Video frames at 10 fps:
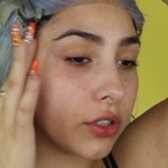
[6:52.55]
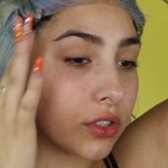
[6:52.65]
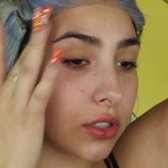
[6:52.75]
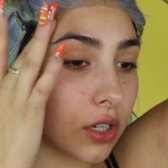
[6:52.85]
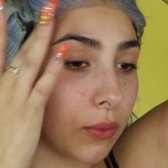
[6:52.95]
You're
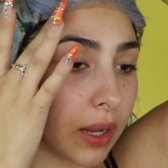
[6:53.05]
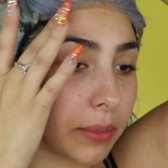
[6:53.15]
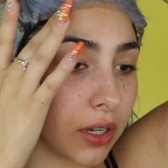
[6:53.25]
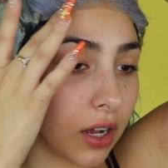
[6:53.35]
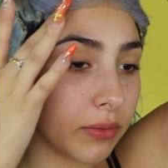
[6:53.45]
just gonna
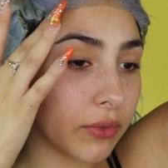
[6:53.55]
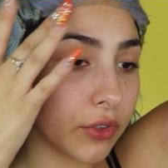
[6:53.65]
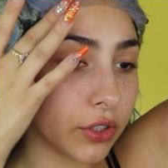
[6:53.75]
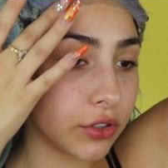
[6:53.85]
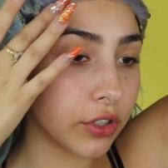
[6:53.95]
wipe it off
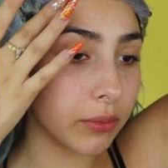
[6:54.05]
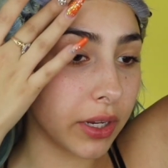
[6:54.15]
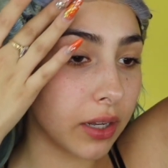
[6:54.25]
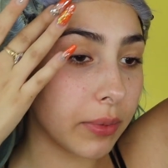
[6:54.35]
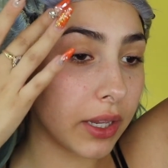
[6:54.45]
before you do your
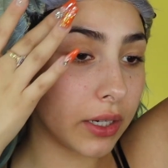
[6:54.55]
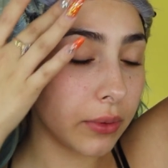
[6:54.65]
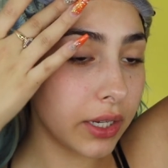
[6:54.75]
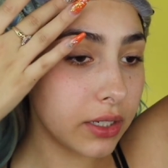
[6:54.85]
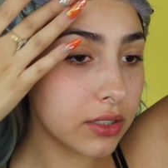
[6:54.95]
makeup
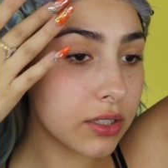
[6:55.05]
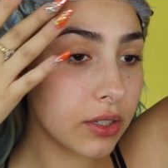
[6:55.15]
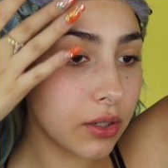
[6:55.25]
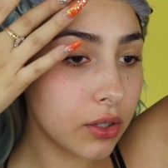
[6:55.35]
anyways.